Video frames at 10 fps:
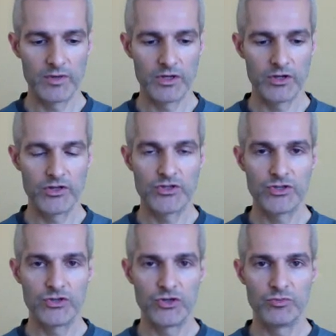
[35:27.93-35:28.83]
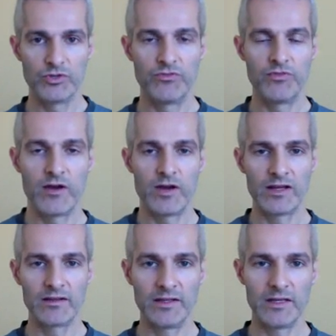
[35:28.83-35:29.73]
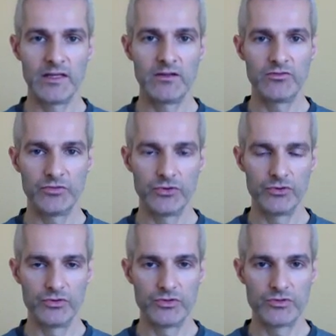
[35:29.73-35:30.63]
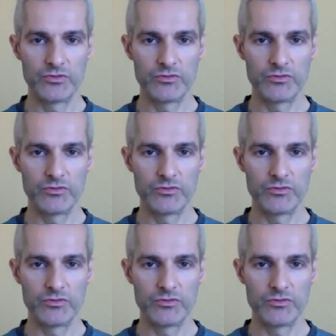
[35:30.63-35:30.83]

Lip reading: consumed very clean foods?